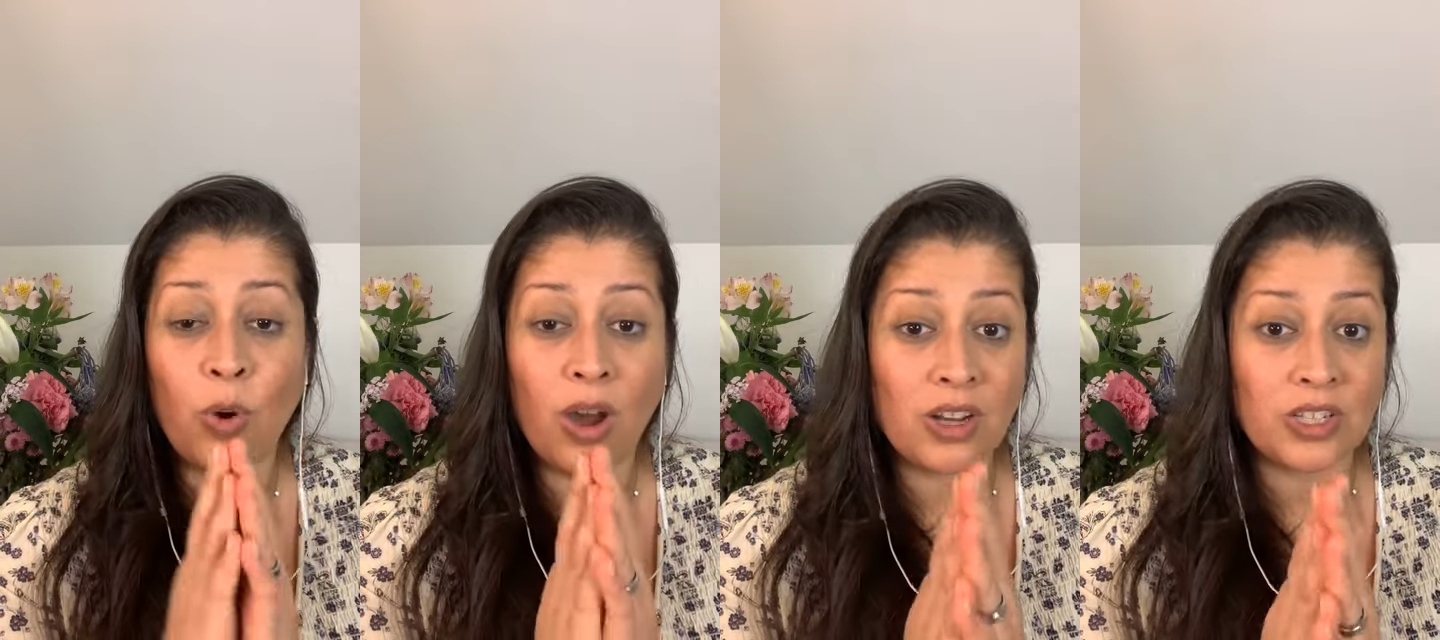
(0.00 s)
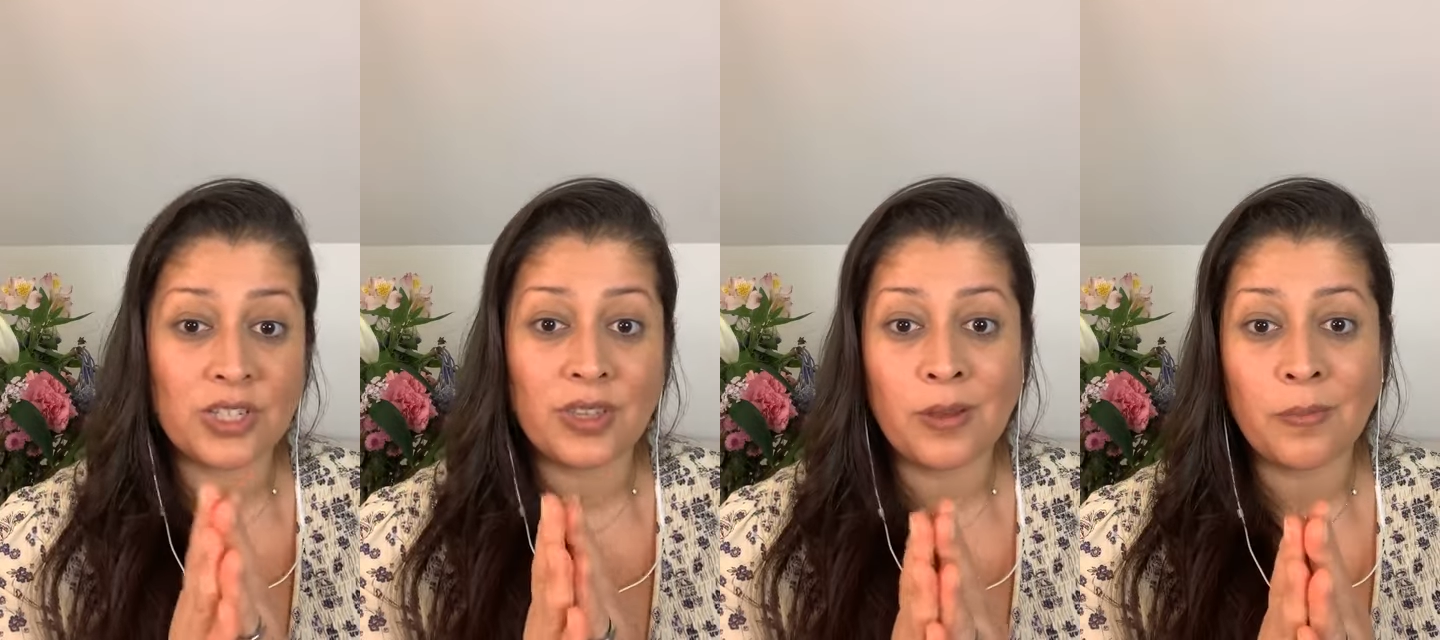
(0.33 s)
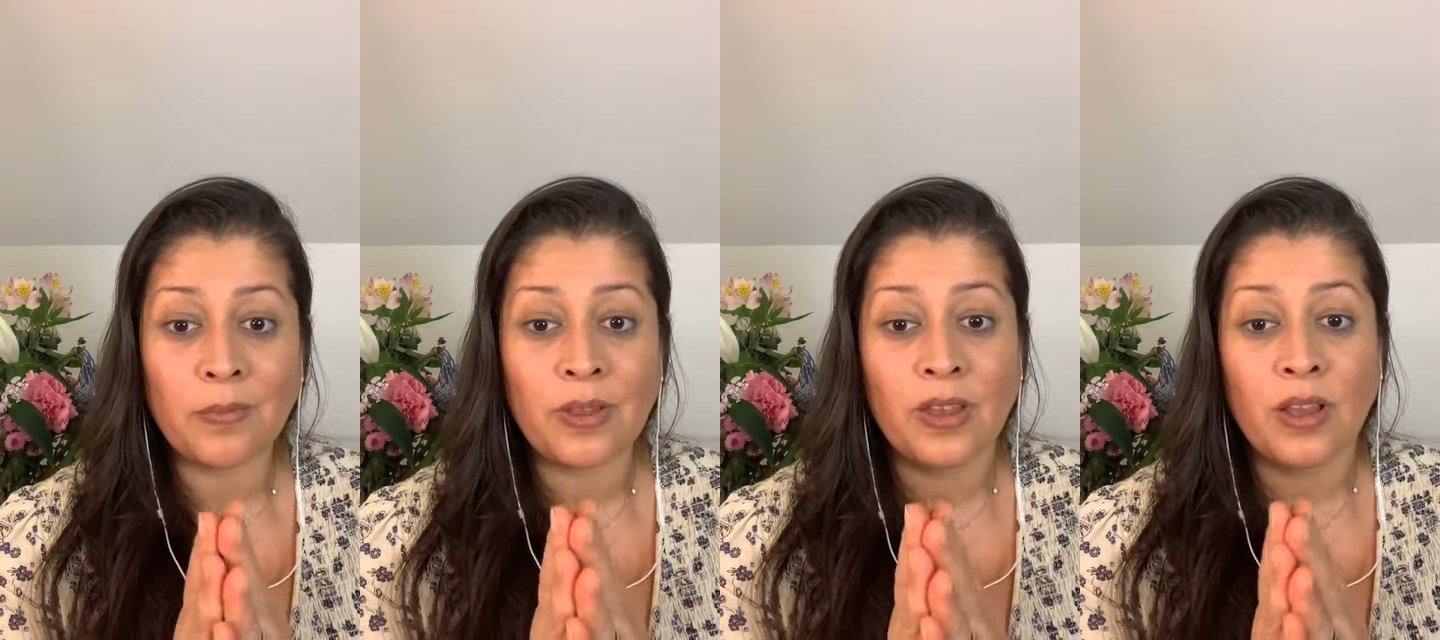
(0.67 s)
washed
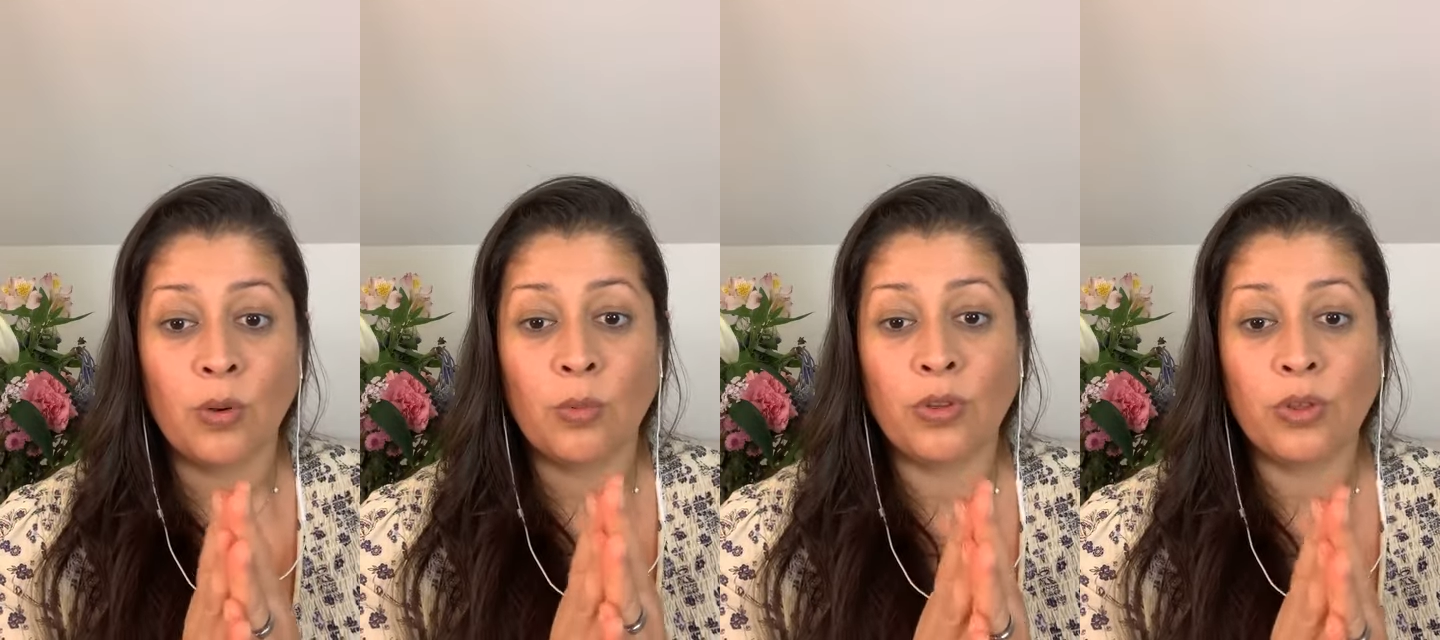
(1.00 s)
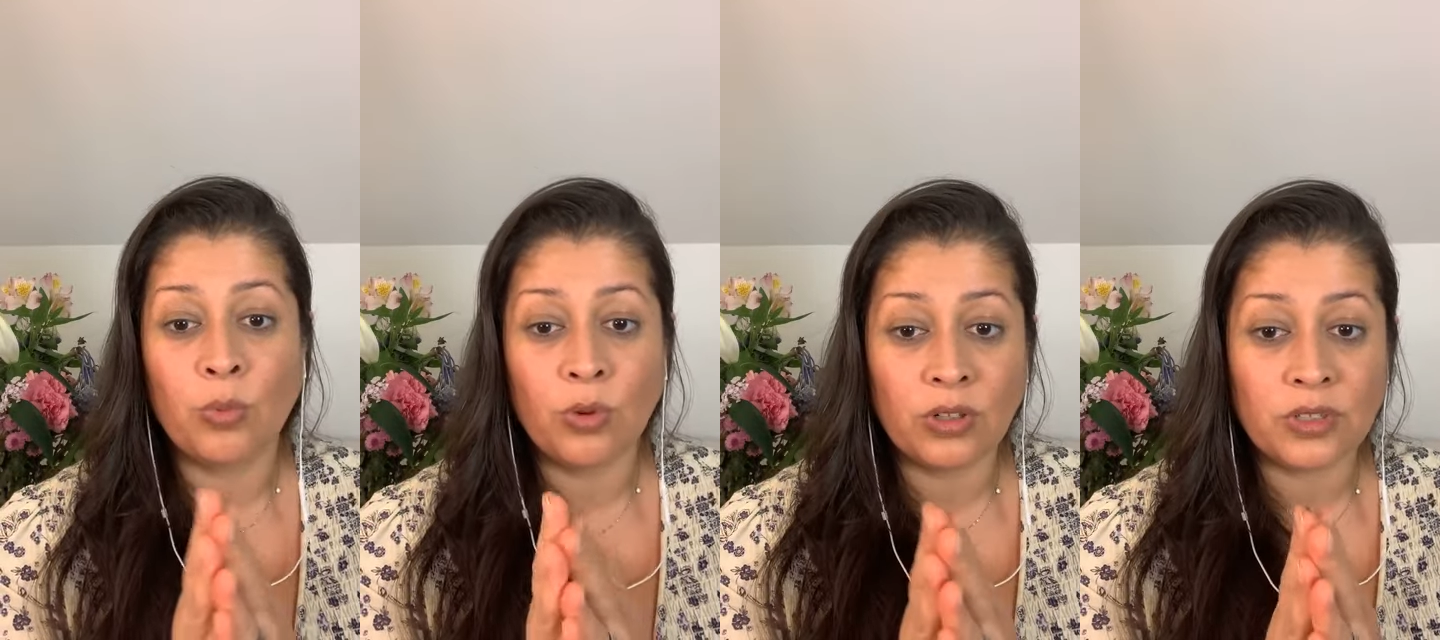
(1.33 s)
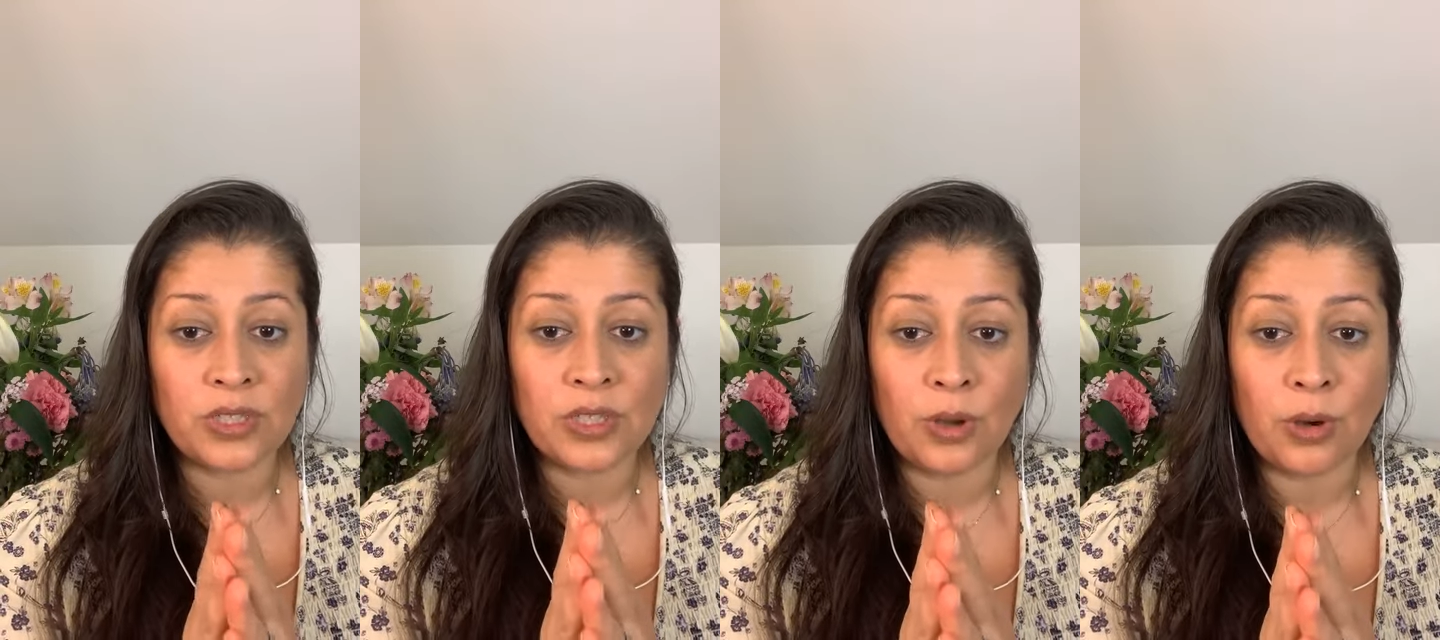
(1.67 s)
them with a
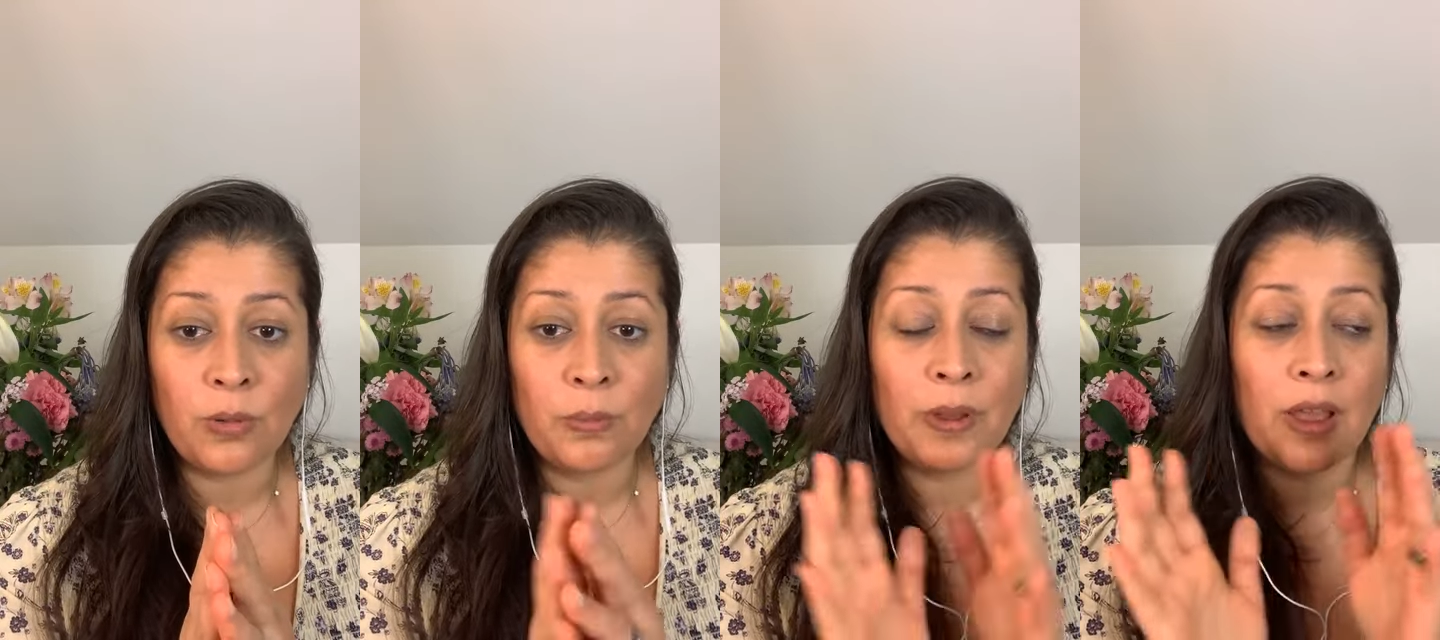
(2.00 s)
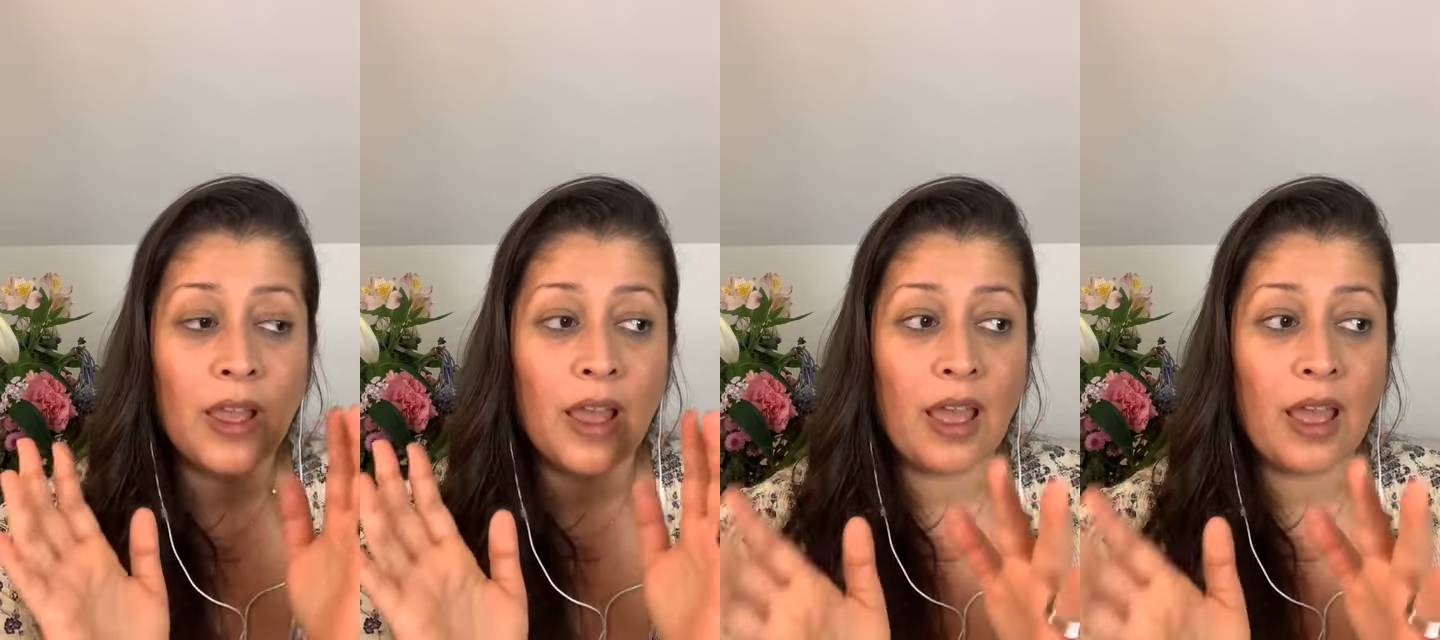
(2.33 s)
wool soap